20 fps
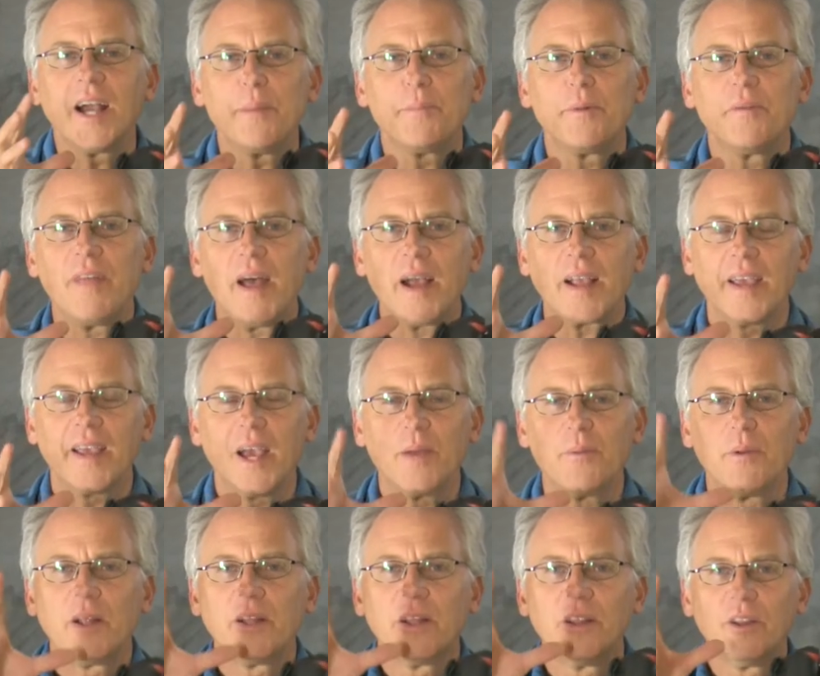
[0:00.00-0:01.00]
up of that
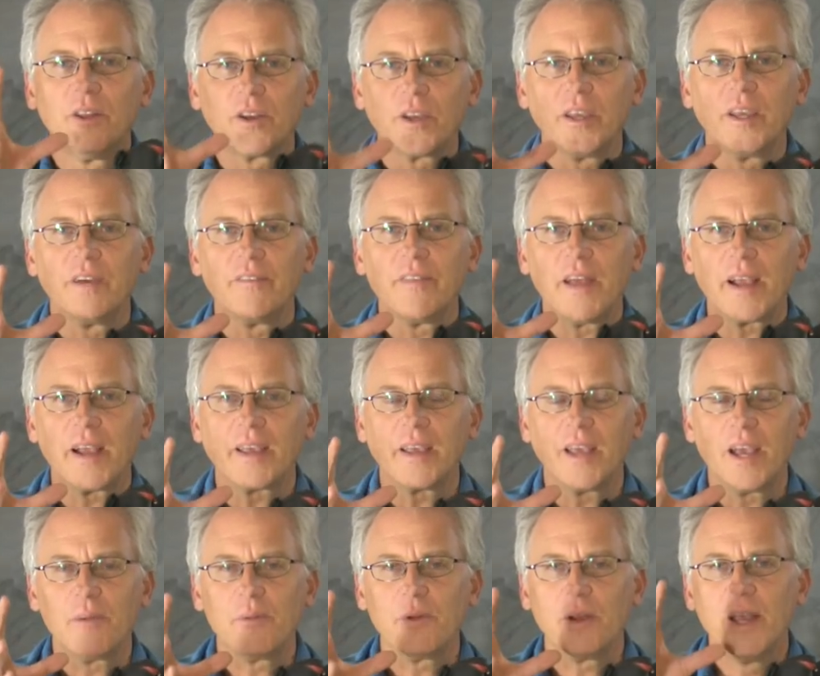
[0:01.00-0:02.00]
camera and the looking of that
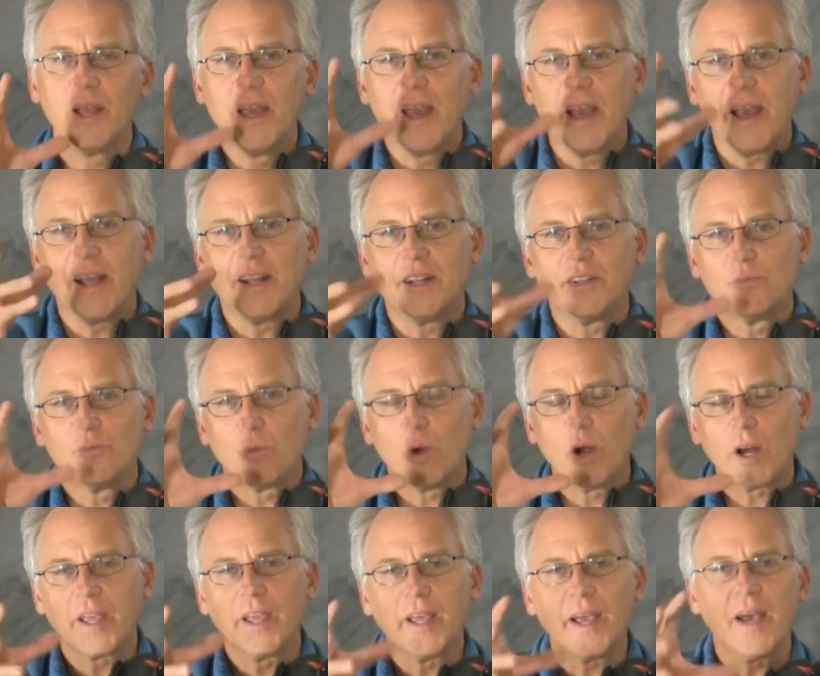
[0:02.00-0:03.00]
camera and
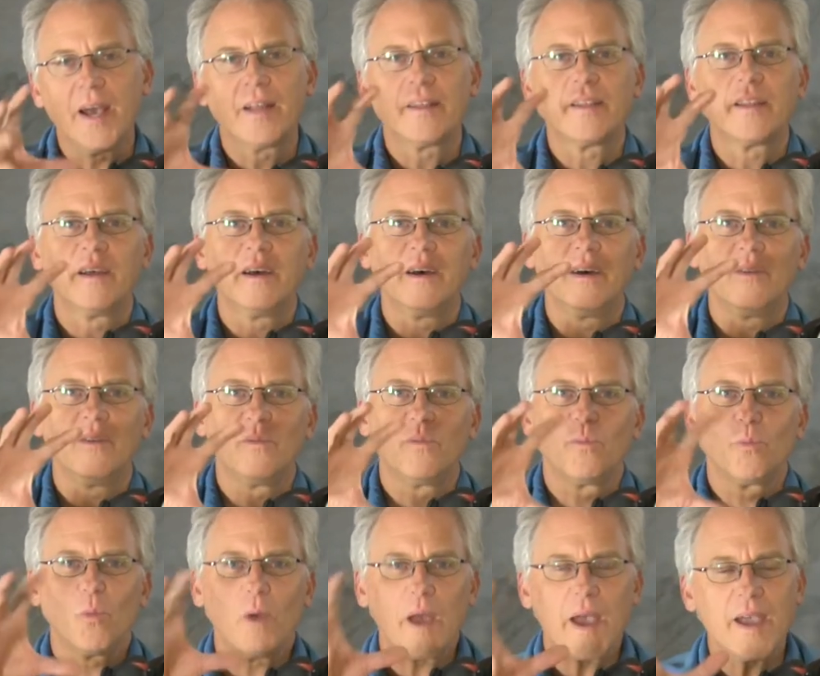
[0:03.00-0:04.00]
working out the
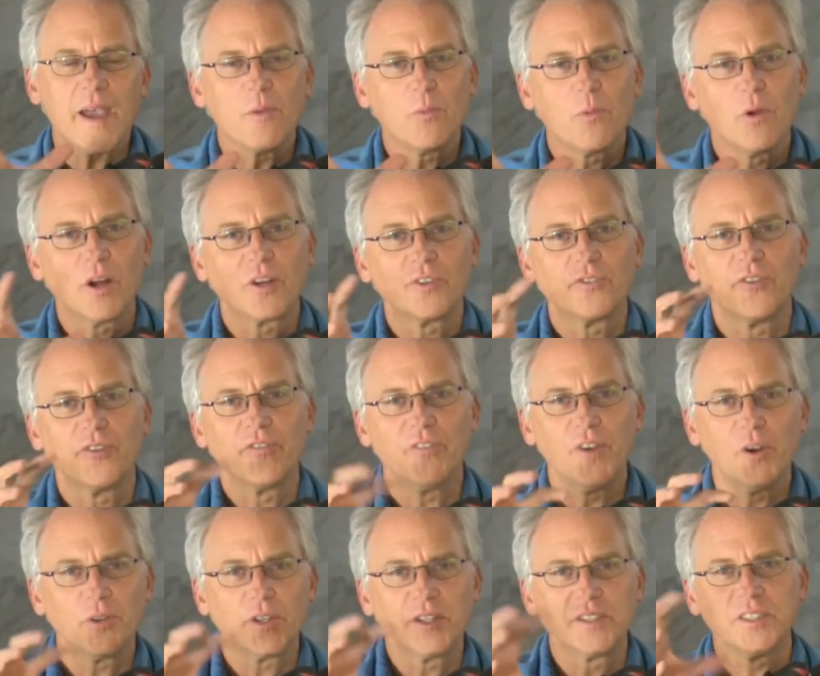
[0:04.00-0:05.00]
way it works for
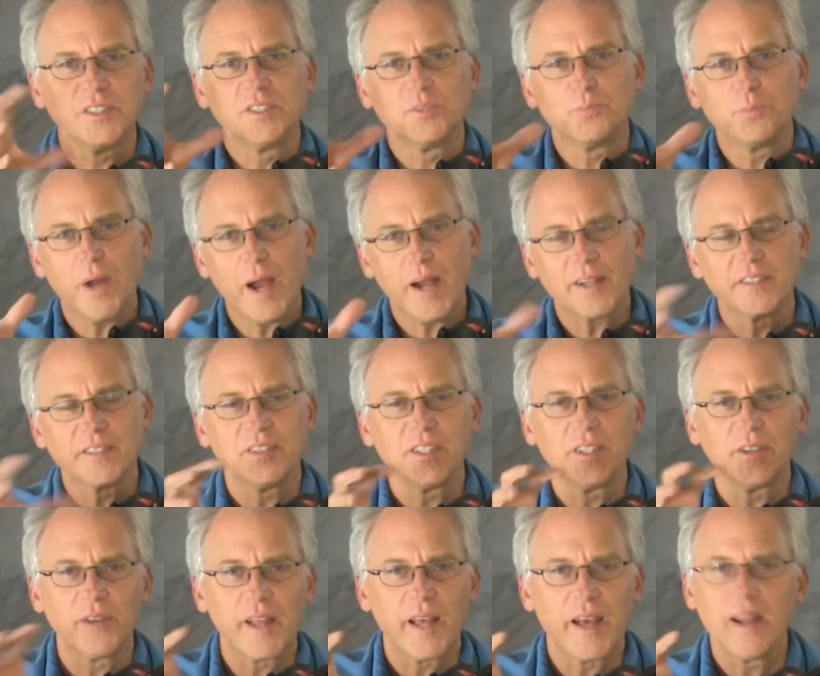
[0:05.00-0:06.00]
focus and
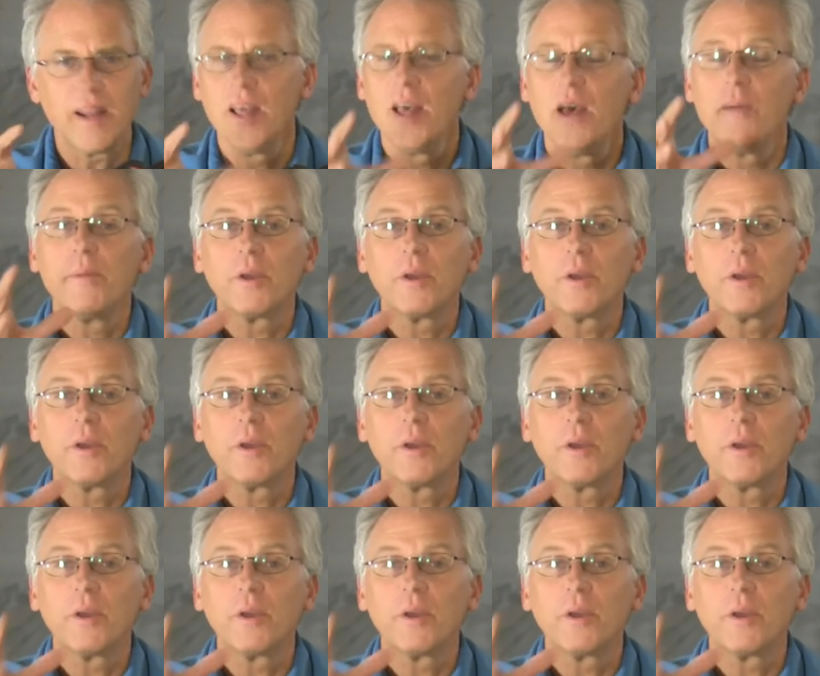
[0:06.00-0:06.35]
practicing on that,